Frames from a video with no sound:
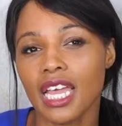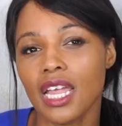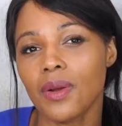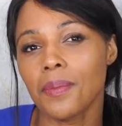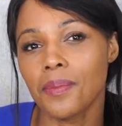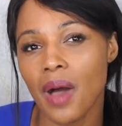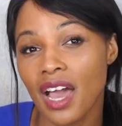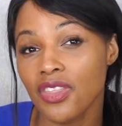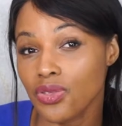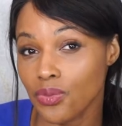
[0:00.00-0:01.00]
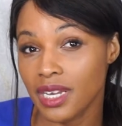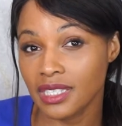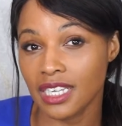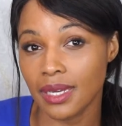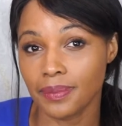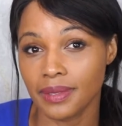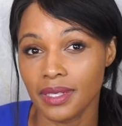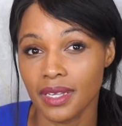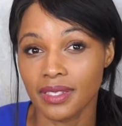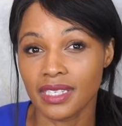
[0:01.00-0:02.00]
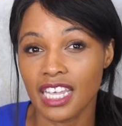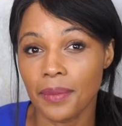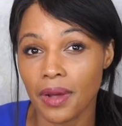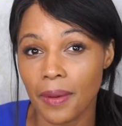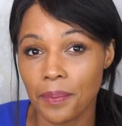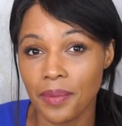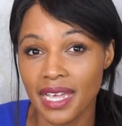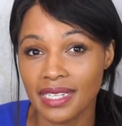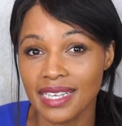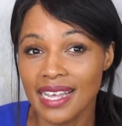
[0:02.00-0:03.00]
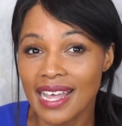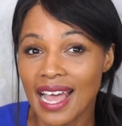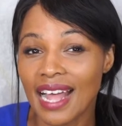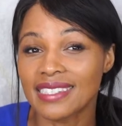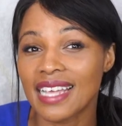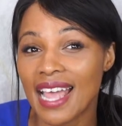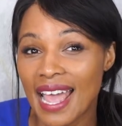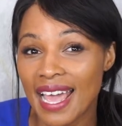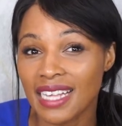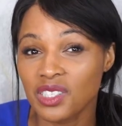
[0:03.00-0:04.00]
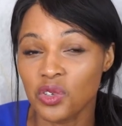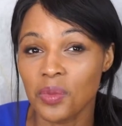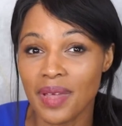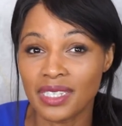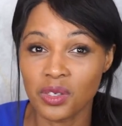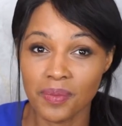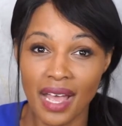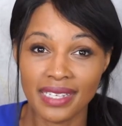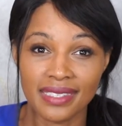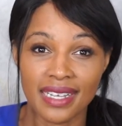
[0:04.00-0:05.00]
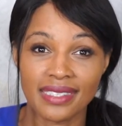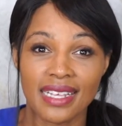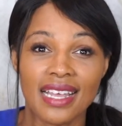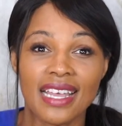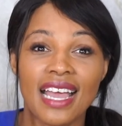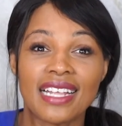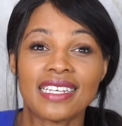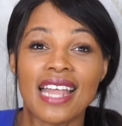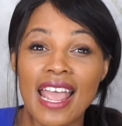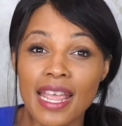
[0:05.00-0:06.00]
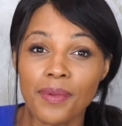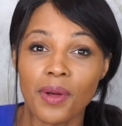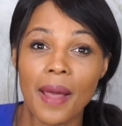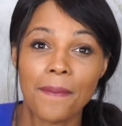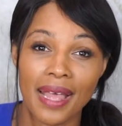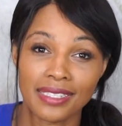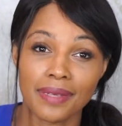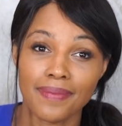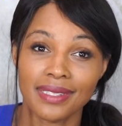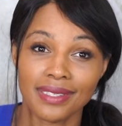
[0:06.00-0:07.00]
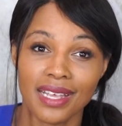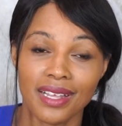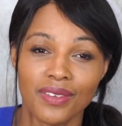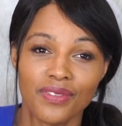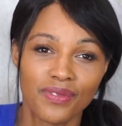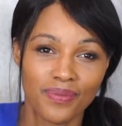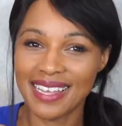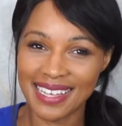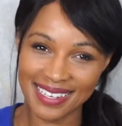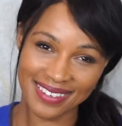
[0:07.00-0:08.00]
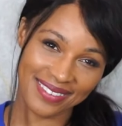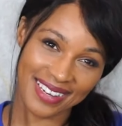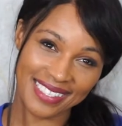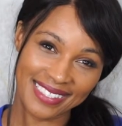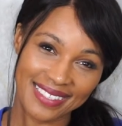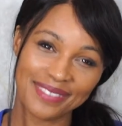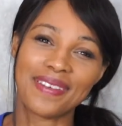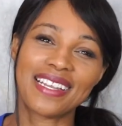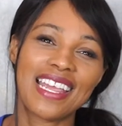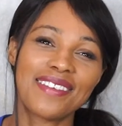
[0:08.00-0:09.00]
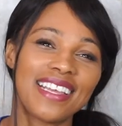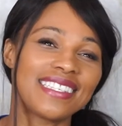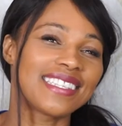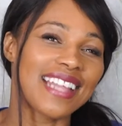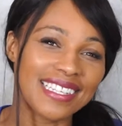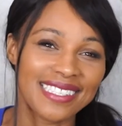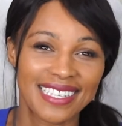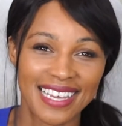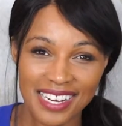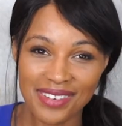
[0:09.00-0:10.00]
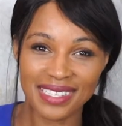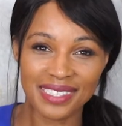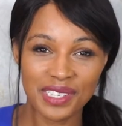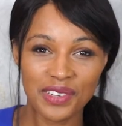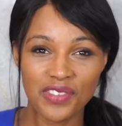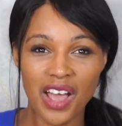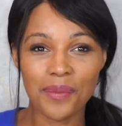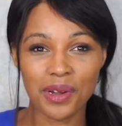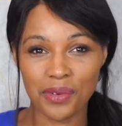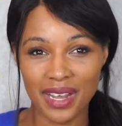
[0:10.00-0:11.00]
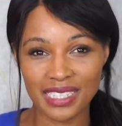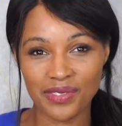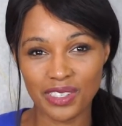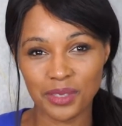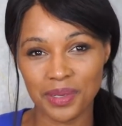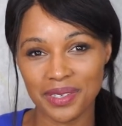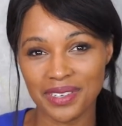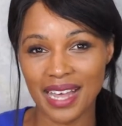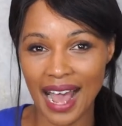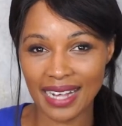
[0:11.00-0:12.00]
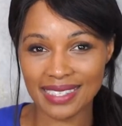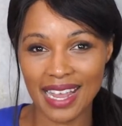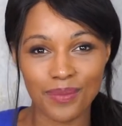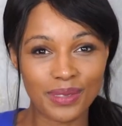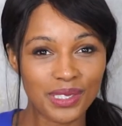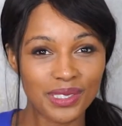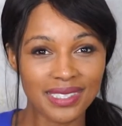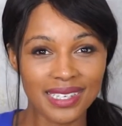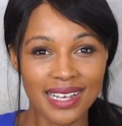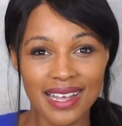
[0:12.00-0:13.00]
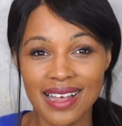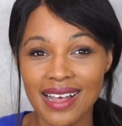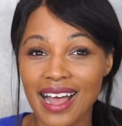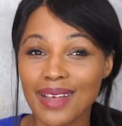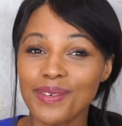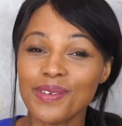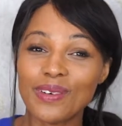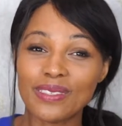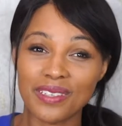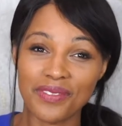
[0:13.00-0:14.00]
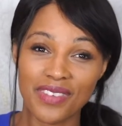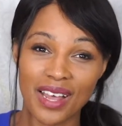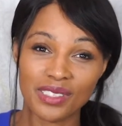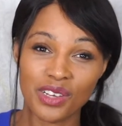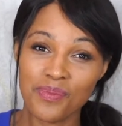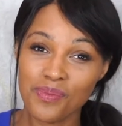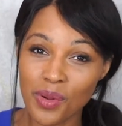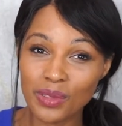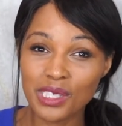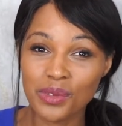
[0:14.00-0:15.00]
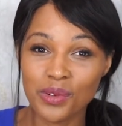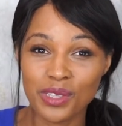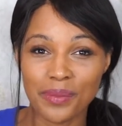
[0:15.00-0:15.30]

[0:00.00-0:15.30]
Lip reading: Here are my 3 tips to keep upbeat and to aid your mental mindset and enable a better mental health. Hello creatives, my name is Natalie Edwards-D'Souza. I'm a creative entrepreneur, actor and producer. I'm also the founder of multi-award